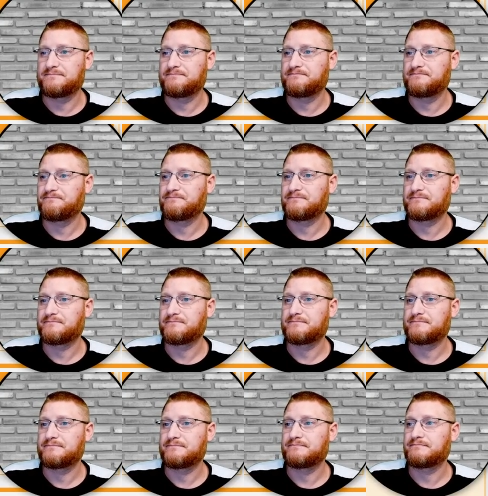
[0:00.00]

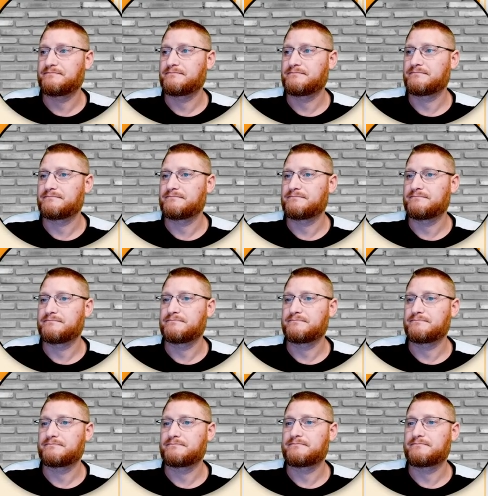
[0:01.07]

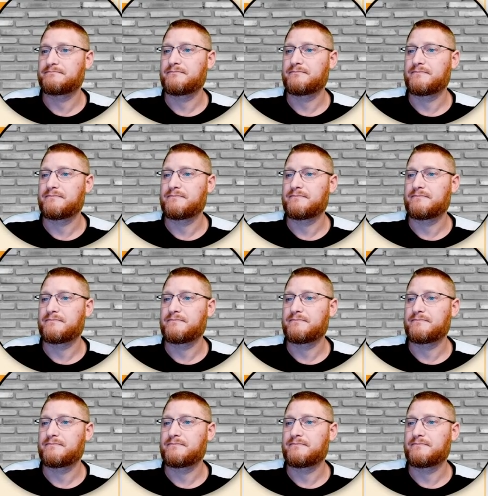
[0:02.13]
No one is speaking in this clip.